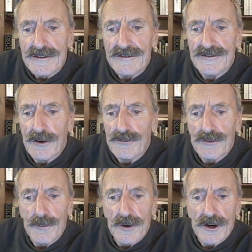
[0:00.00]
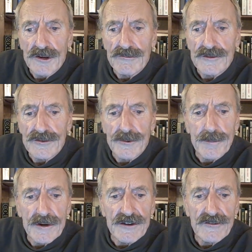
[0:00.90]
The social worker and two
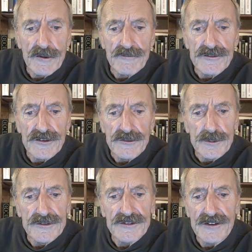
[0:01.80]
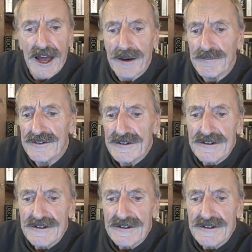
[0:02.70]
police officers were stabbed,